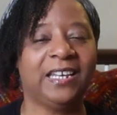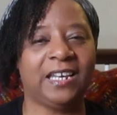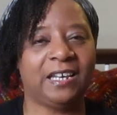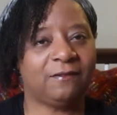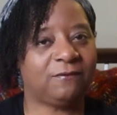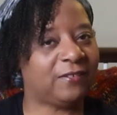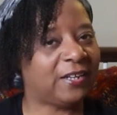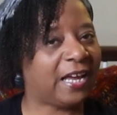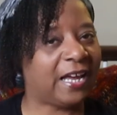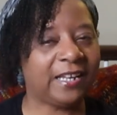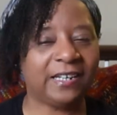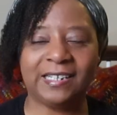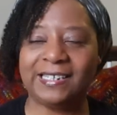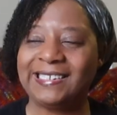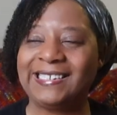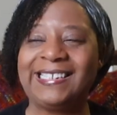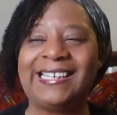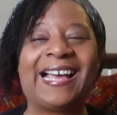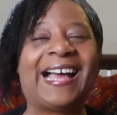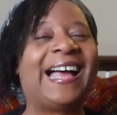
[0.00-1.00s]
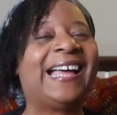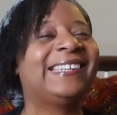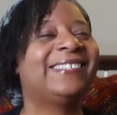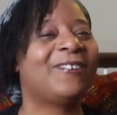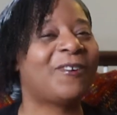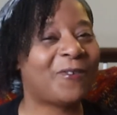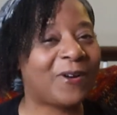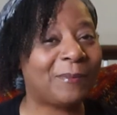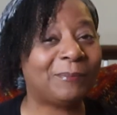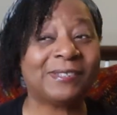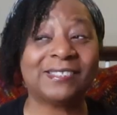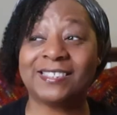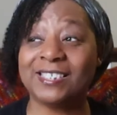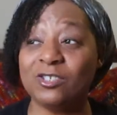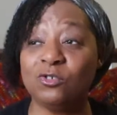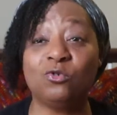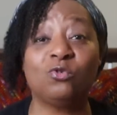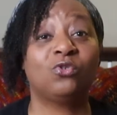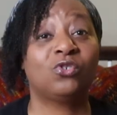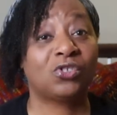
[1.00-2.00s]
If not, honey, I know I'm going to
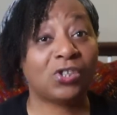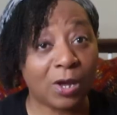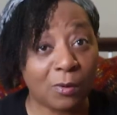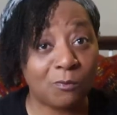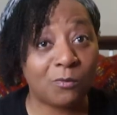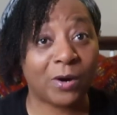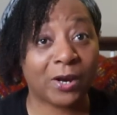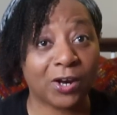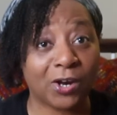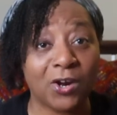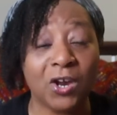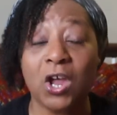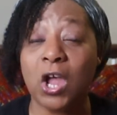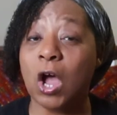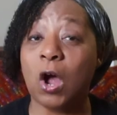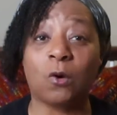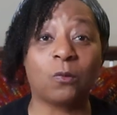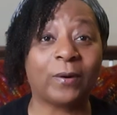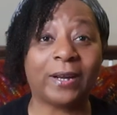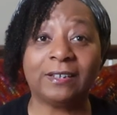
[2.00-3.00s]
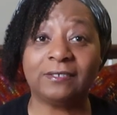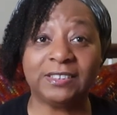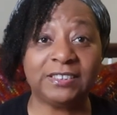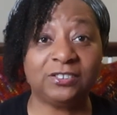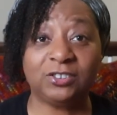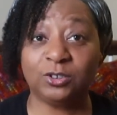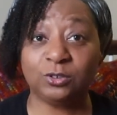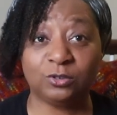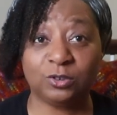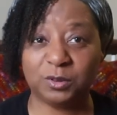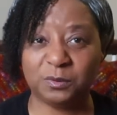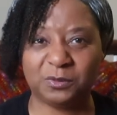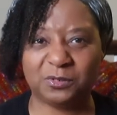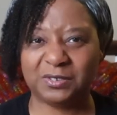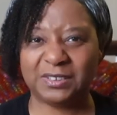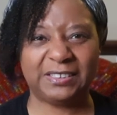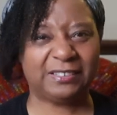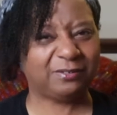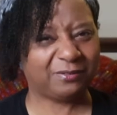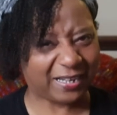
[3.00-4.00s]
see you somewhere around these YouTube
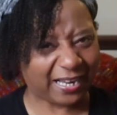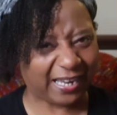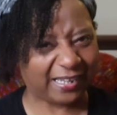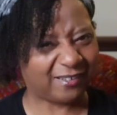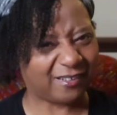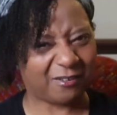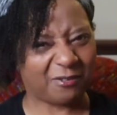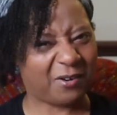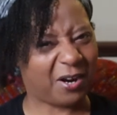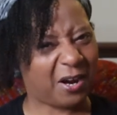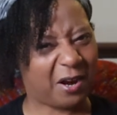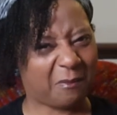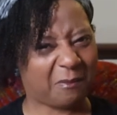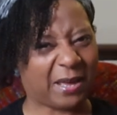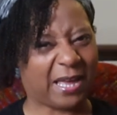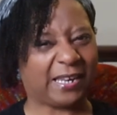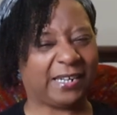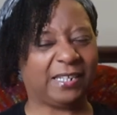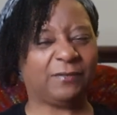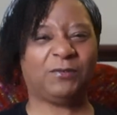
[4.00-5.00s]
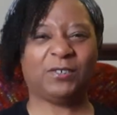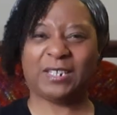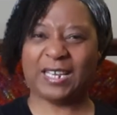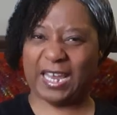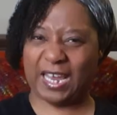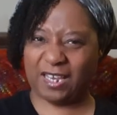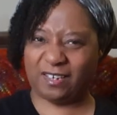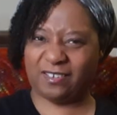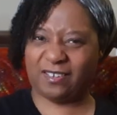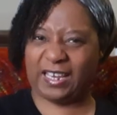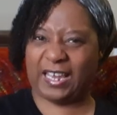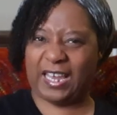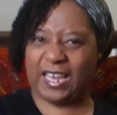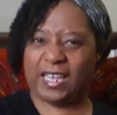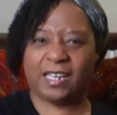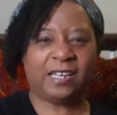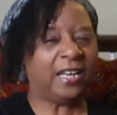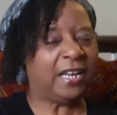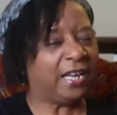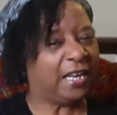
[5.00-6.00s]
streets, right? Don't worry about it. If you can, you
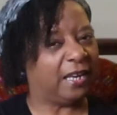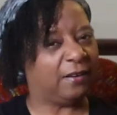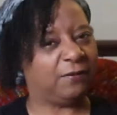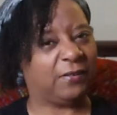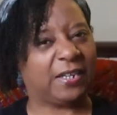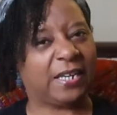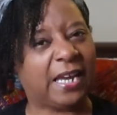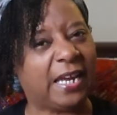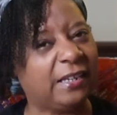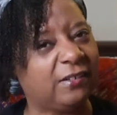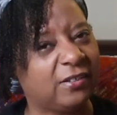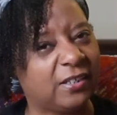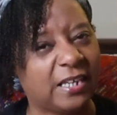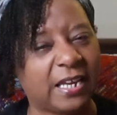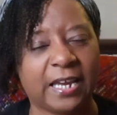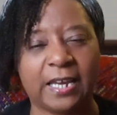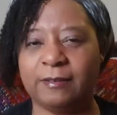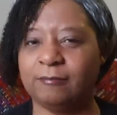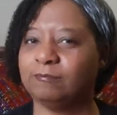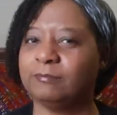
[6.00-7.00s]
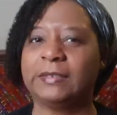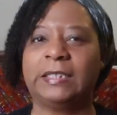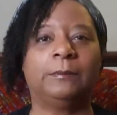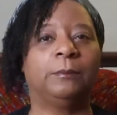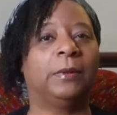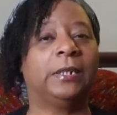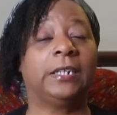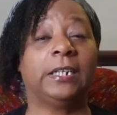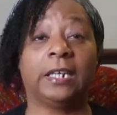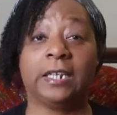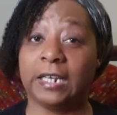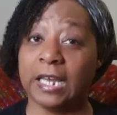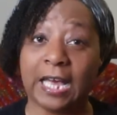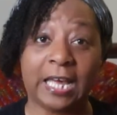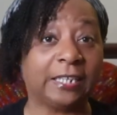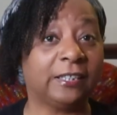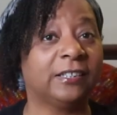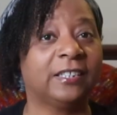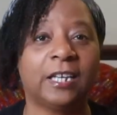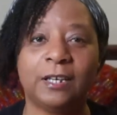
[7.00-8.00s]
can. If you can't, you can't. But
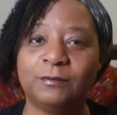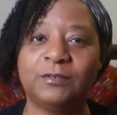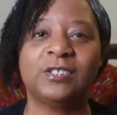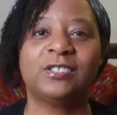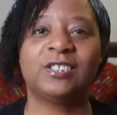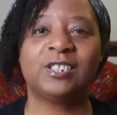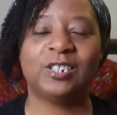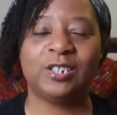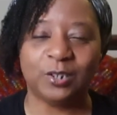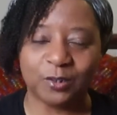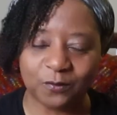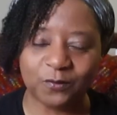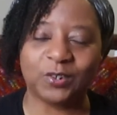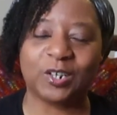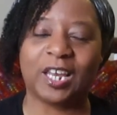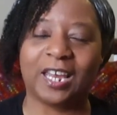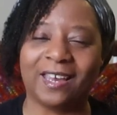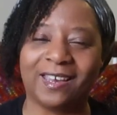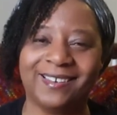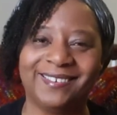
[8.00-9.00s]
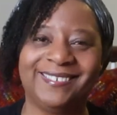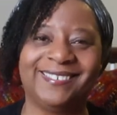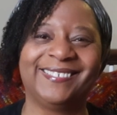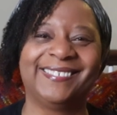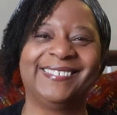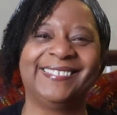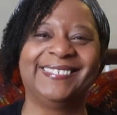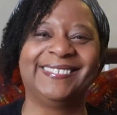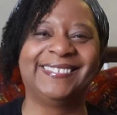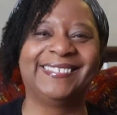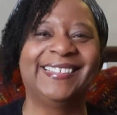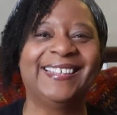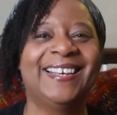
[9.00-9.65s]
I'd love to see you if you can.